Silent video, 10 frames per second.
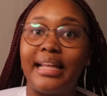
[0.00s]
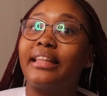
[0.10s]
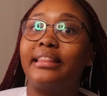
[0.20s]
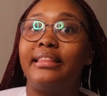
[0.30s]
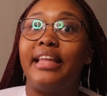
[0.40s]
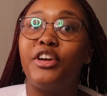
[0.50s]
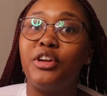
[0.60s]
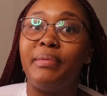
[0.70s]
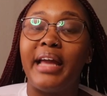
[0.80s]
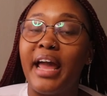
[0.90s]
that they
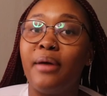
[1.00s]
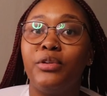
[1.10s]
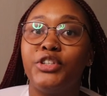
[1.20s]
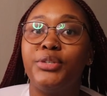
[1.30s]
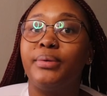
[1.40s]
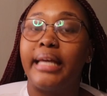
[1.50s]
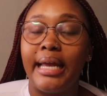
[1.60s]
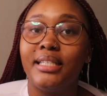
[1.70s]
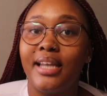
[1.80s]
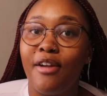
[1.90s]
could be able to
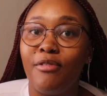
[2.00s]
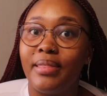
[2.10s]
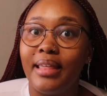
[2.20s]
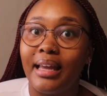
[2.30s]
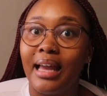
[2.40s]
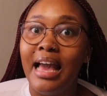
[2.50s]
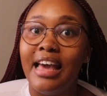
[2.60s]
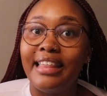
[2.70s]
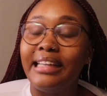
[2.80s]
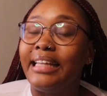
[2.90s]
get everything
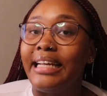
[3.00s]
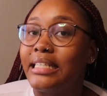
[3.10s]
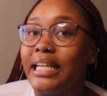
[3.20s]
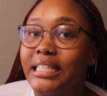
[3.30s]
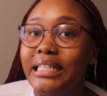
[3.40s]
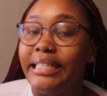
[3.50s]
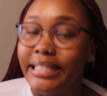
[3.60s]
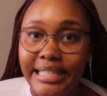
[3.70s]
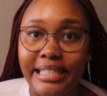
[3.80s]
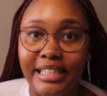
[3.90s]
that they essentially
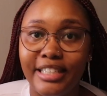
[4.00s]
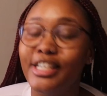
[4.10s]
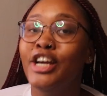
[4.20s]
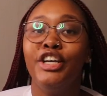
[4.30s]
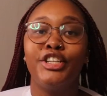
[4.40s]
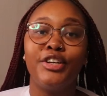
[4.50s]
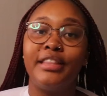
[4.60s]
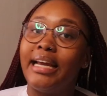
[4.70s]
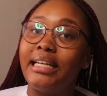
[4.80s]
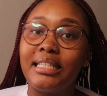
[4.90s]
needed. So
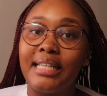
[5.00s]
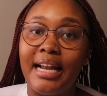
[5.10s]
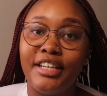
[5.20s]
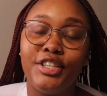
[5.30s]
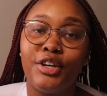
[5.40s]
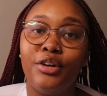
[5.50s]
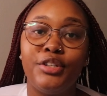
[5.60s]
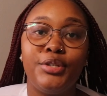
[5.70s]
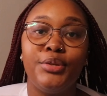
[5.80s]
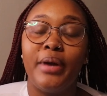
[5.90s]
they decided to go
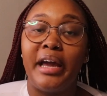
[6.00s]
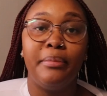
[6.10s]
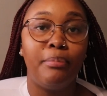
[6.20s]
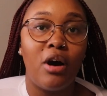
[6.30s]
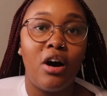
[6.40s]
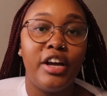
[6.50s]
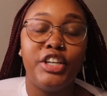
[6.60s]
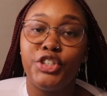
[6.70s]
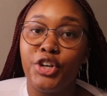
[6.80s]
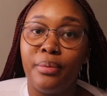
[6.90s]
to a bar
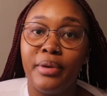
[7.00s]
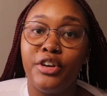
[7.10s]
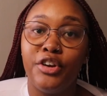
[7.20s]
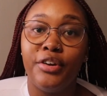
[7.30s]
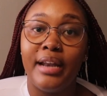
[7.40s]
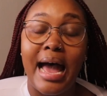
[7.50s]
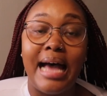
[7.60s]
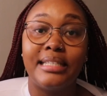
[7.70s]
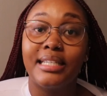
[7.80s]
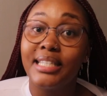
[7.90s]
in Durban known
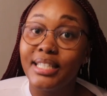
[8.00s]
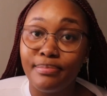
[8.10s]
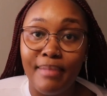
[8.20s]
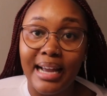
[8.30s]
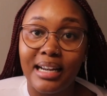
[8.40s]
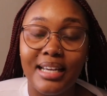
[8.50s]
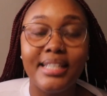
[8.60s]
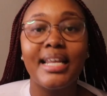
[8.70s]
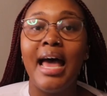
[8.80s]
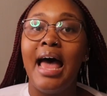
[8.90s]
as
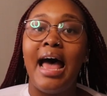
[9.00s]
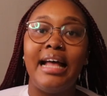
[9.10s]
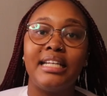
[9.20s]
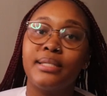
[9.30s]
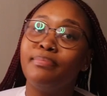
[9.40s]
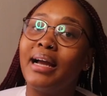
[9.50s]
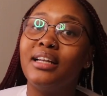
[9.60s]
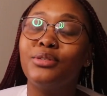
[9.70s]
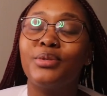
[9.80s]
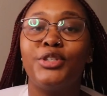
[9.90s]
Smugglers, and
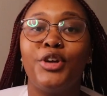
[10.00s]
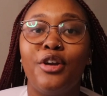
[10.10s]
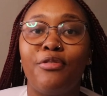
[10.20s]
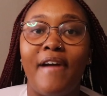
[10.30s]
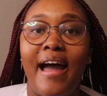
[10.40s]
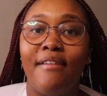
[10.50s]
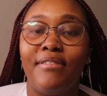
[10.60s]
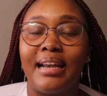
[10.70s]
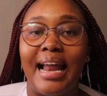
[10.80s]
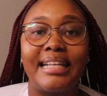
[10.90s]
Smugglers was known for
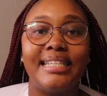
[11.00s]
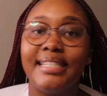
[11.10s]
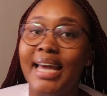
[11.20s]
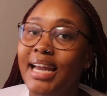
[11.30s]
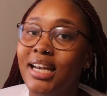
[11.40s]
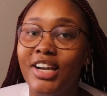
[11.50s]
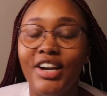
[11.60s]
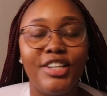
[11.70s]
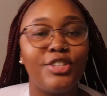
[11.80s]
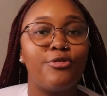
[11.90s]
having like
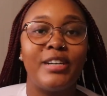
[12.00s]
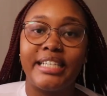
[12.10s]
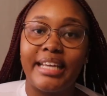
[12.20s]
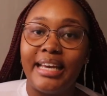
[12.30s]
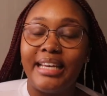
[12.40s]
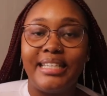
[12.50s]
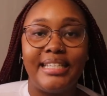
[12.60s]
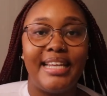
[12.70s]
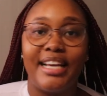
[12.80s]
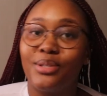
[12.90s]
sailors, rich kids,
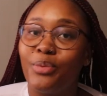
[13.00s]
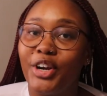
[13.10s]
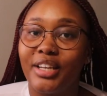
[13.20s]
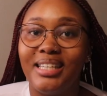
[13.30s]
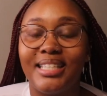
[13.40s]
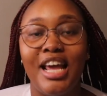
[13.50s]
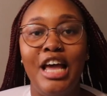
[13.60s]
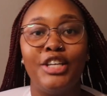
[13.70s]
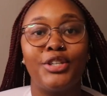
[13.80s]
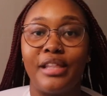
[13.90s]
sex workers.
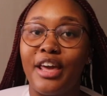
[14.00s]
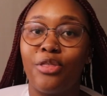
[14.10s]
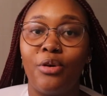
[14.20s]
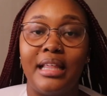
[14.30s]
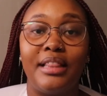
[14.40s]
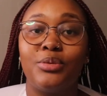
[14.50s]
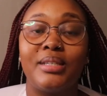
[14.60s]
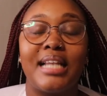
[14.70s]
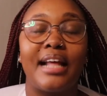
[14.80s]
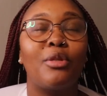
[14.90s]
So they thought that this
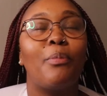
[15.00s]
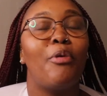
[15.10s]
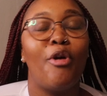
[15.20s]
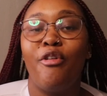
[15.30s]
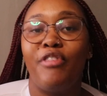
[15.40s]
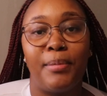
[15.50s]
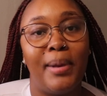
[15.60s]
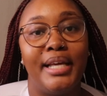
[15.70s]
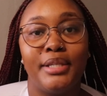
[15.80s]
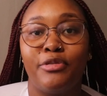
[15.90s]
was like the perfect
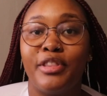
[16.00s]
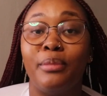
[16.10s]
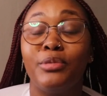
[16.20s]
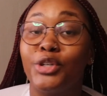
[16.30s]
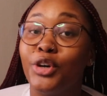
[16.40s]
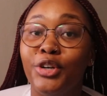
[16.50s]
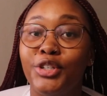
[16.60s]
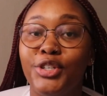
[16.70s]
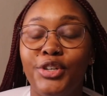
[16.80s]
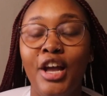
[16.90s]
place for them to
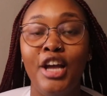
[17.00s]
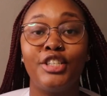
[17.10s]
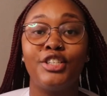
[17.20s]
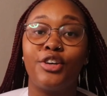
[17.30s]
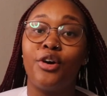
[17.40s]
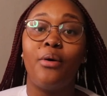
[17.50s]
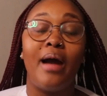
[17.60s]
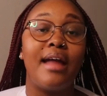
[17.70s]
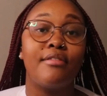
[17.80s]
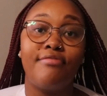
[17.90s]
go
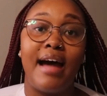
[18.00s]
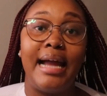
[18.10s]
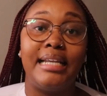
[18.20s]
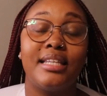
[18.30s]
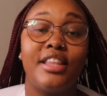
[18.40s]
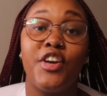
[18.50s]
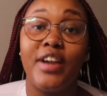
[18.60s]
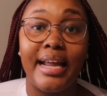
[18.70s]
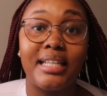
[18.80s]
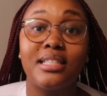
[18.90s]
and find their
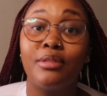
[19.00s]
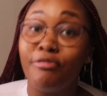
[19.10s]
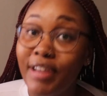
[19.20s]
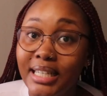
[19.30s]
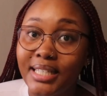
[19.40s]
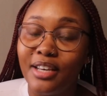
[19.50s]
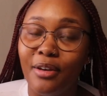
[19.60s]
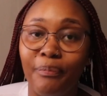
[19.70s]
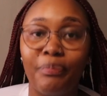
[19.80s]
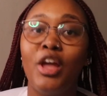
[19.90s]
next
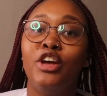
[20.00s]
victim.